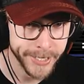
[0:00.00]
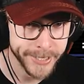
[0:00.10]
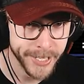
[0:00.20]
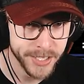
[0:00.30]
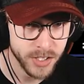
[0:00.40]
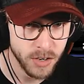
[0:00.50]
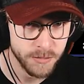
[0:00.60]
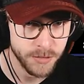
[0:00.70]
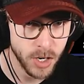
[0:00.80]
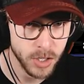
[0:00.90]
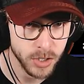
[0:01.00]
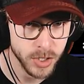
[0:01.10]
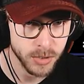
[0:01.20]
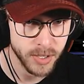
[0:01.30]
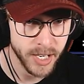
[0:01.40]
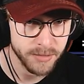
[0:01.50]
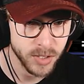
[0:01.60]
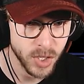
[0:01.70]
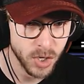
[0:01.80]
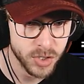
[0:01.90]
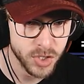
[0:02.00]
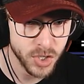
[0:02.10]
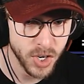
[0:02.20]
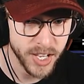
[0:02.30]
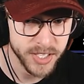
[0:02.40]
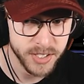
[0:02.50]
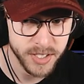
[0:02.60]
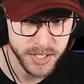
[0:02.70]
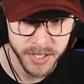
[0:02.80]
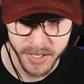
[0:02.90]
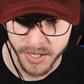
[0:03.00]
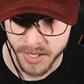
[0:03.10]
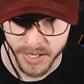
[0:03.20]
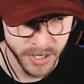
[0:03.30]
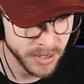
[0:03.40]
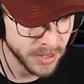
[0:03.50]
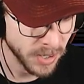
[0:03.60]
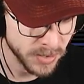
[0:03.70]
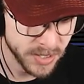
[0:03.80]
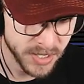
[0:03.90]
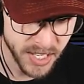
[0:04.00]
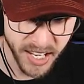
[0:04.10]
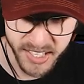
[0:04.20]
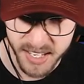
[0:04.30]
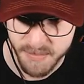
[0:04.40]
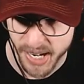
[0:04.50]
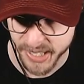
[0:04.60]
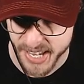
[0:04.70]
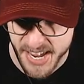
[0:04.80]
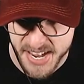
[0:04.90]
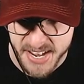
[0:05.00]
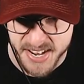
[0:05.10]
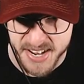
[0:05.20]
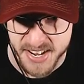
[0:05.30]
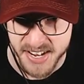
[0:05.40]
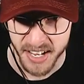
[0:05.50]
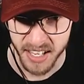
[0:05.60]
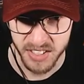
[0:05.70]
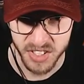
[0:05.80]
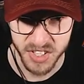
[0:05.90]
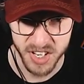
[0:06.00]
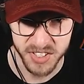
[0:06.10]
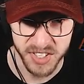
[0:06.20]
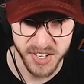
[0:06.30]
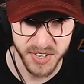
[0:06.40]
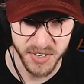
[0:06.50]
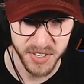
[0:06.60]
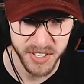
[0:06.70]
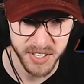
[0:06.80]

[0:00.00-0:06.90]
I guess I'll follow you. I have no choice. Don't see anybody. It's just you.